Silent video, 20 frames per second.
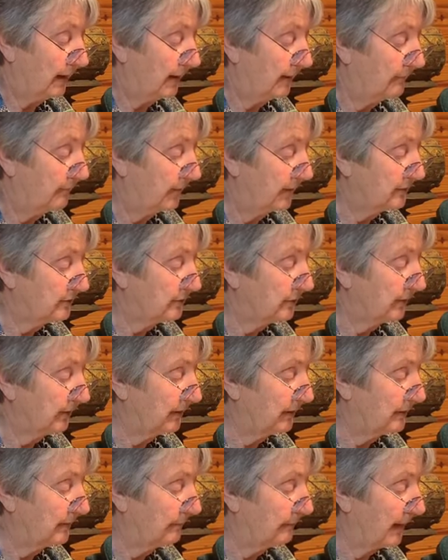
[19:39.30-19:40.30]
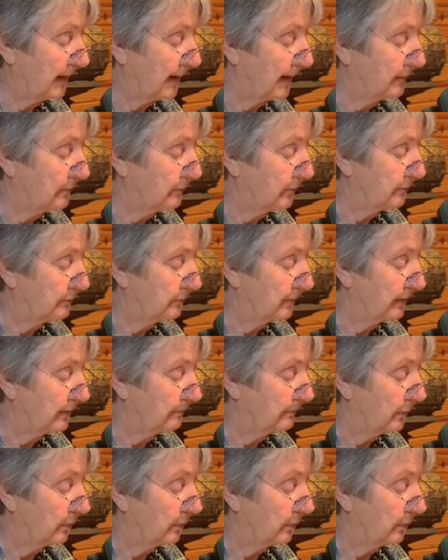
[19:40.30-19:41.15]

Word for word: Eventually, the man would reap